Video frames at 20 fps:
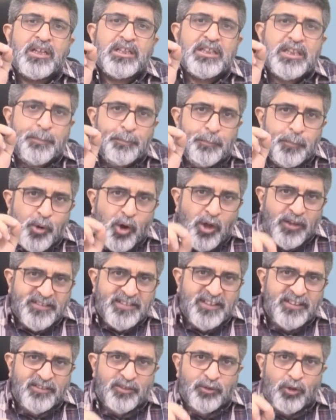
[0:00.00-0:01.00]
The
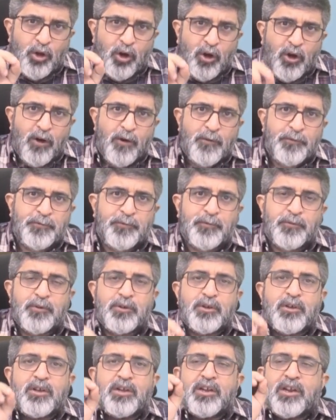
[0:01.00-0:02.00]
process of
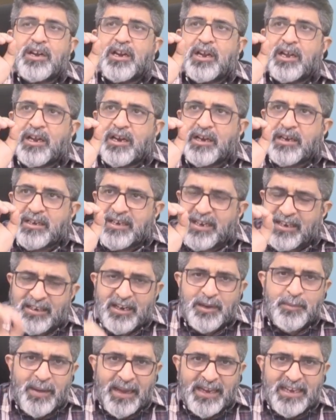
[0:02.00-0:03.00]

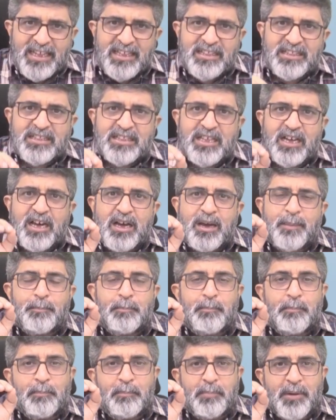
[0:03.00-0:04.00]
determining the
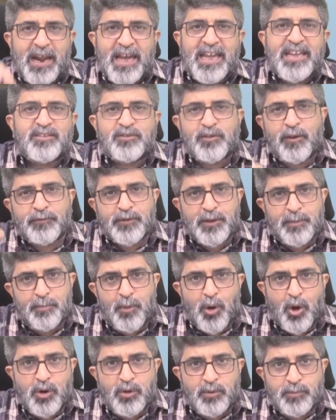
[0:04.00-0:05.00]
price of the
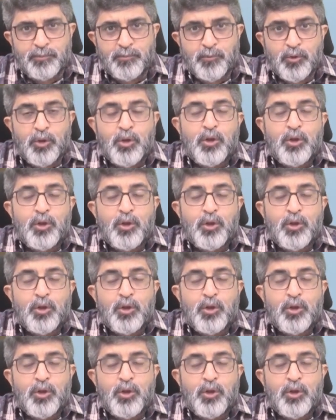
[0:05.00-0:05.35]
bond